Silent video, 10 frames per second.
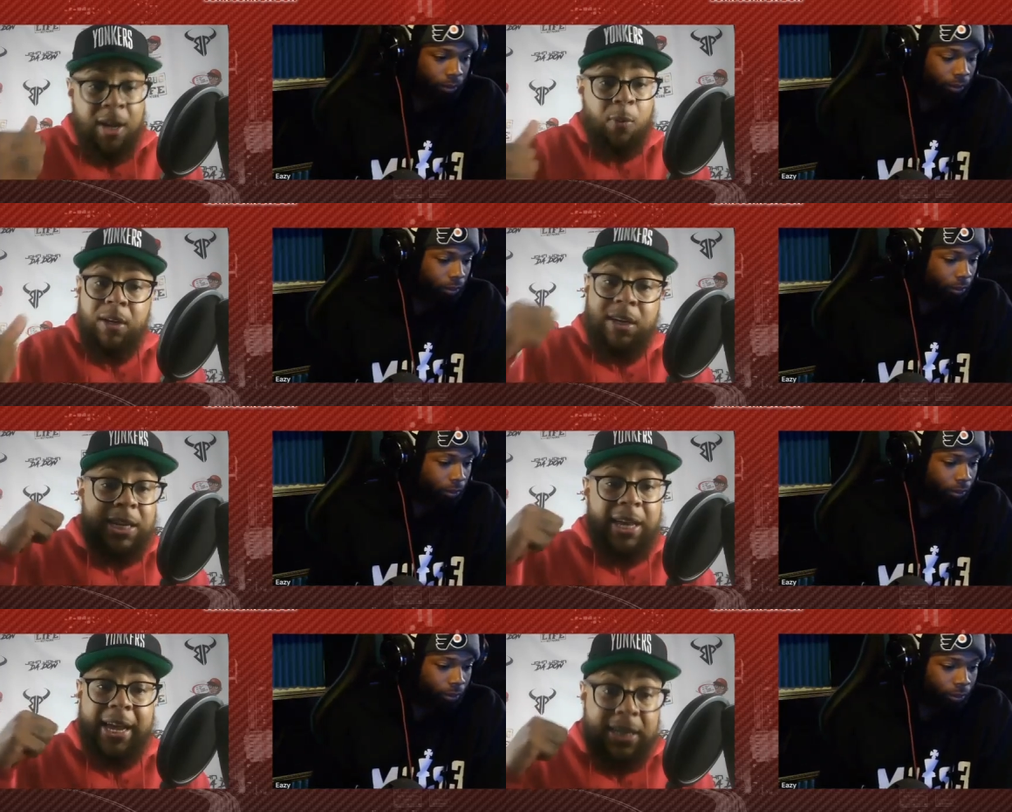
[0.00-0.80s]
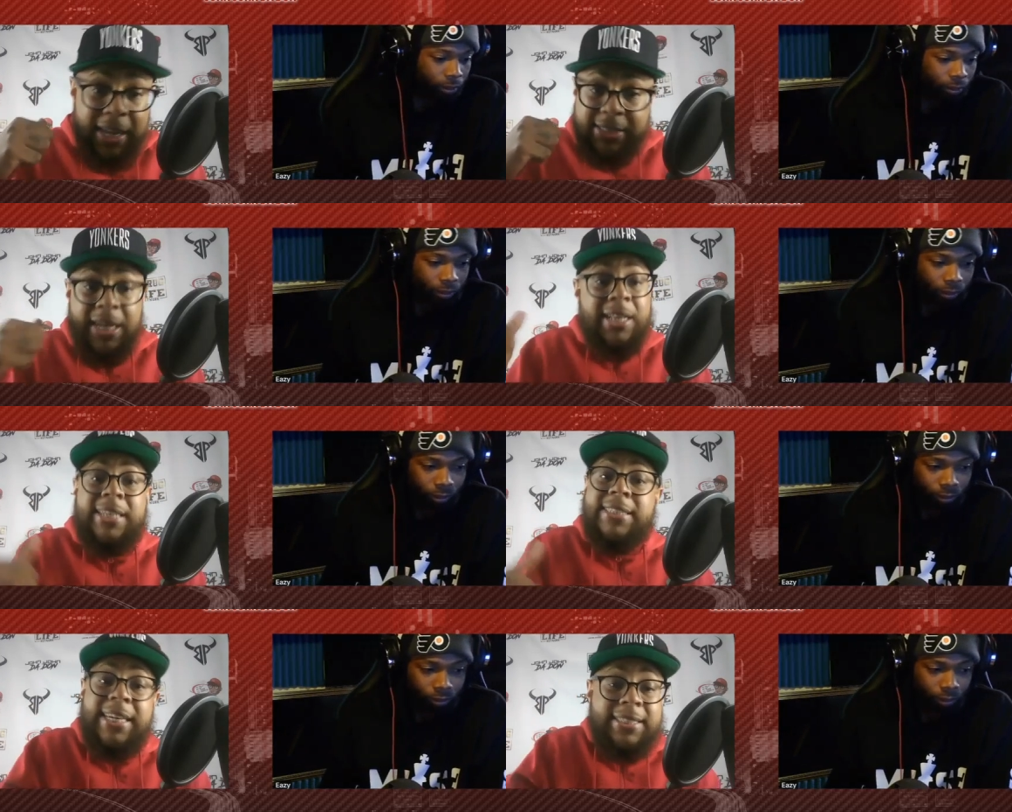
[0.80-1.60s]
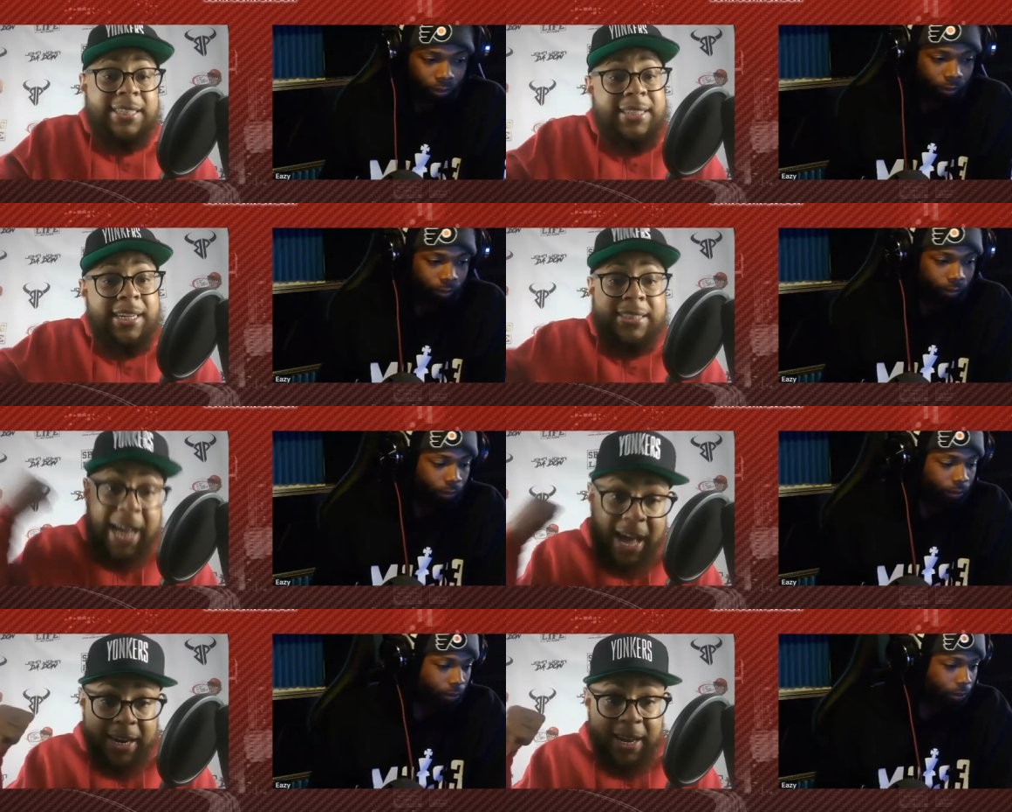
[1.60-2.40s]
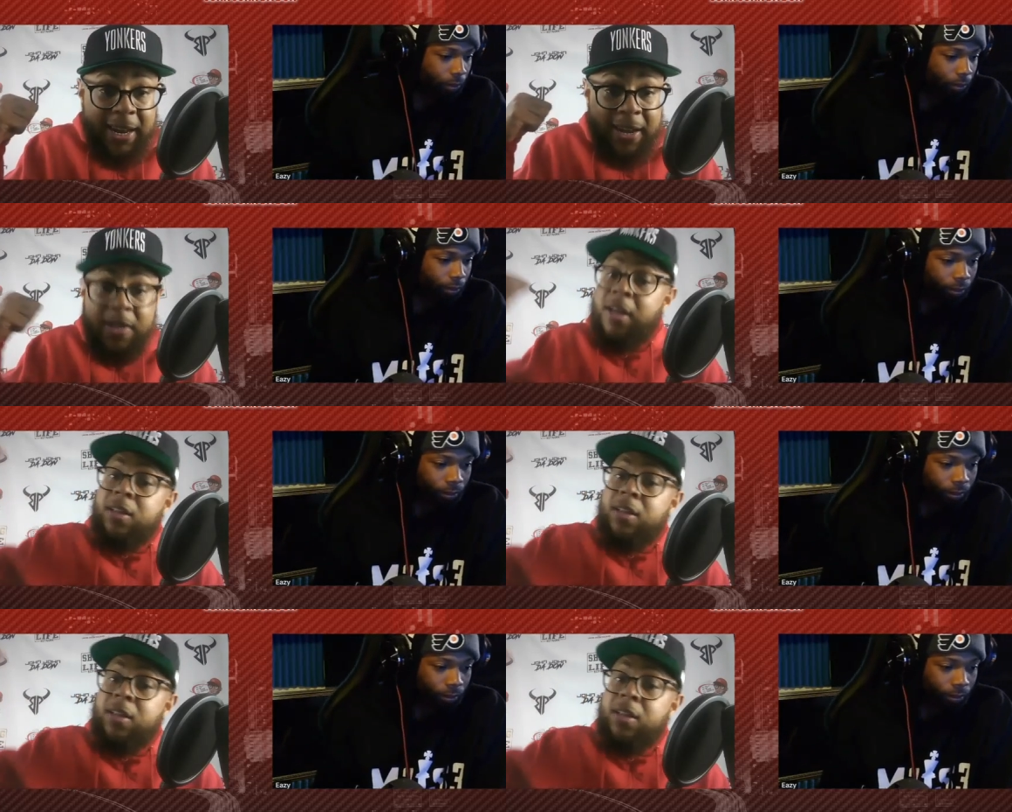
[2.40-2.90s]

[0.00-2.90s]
Speaker 1: We looking like licks. Let's get these niggas out of here.